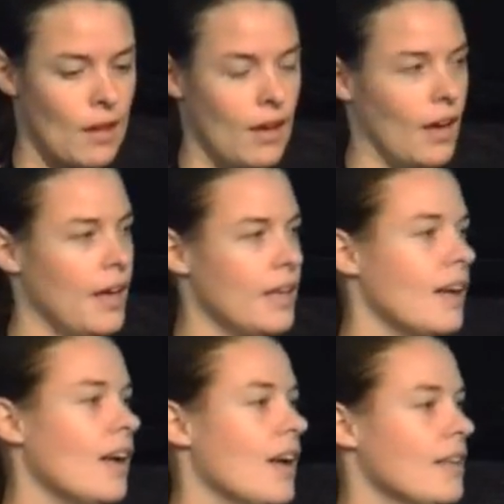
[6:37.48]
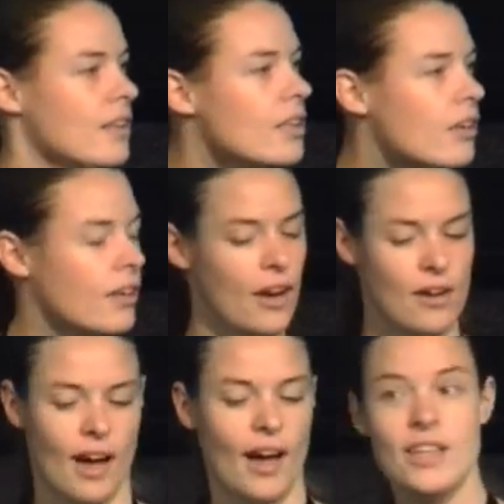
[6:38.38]
right? And then you go,
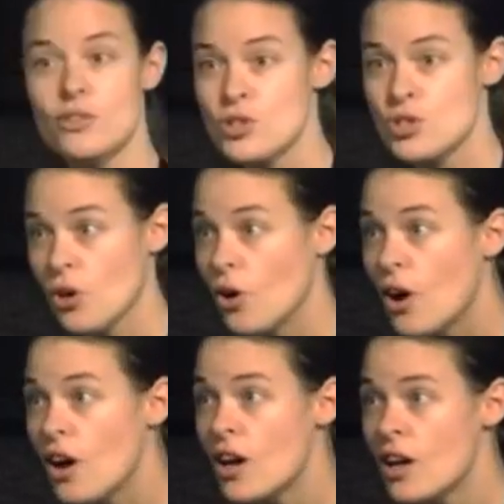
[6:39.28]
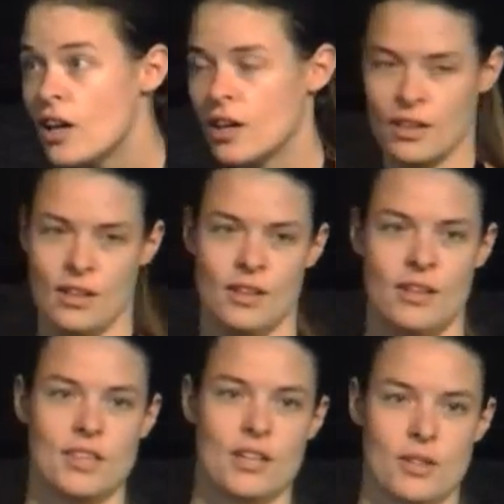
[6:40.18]
are you sure? And
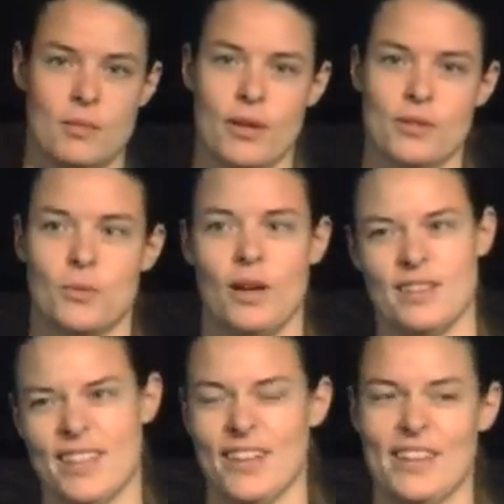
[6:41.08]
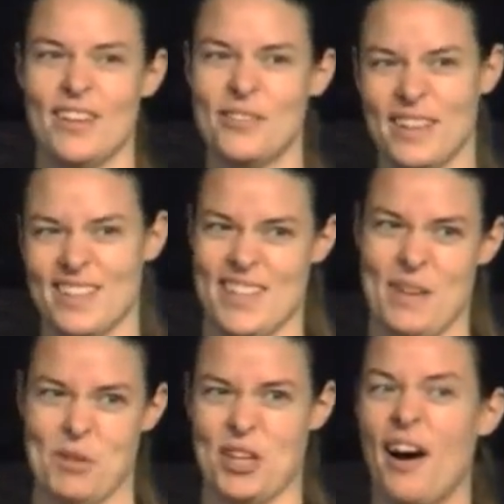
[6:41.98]
JavaScript goes, well, they're not really the same
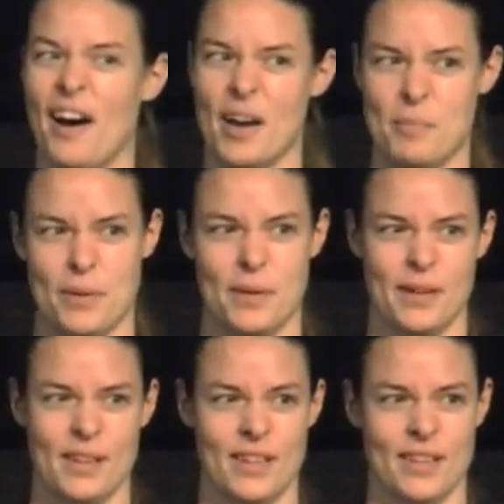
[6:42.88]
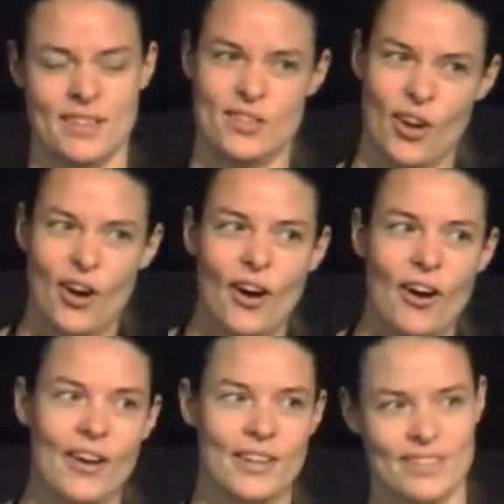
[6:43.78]
type. So
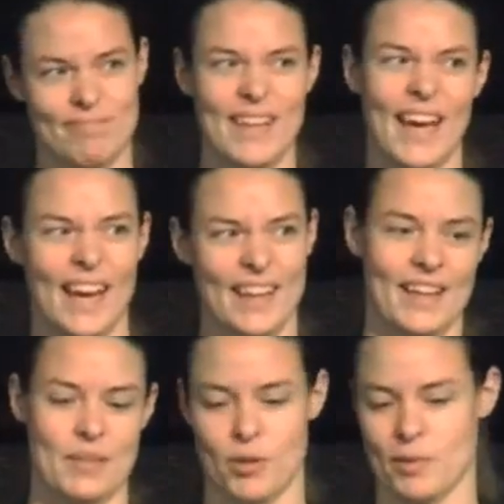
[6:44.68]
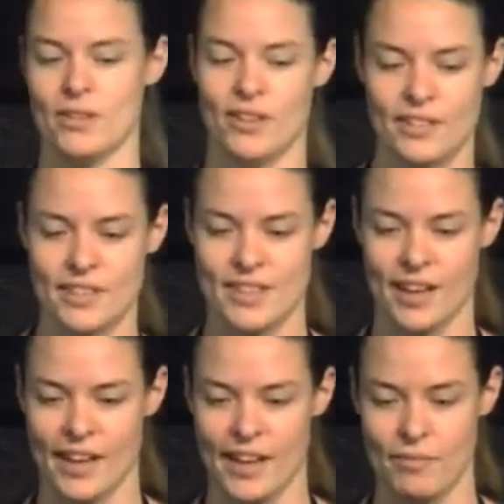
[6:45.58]
yeah, no, they're probably not the
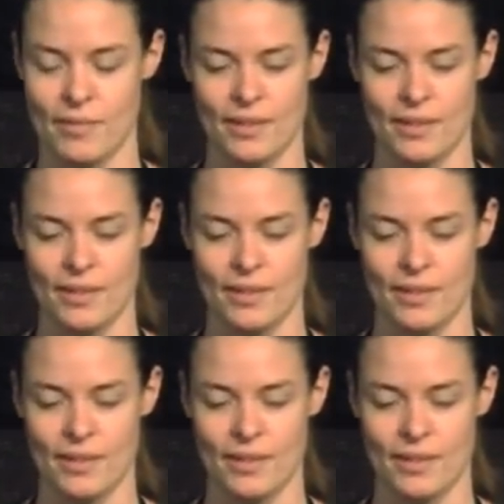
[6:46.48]
same,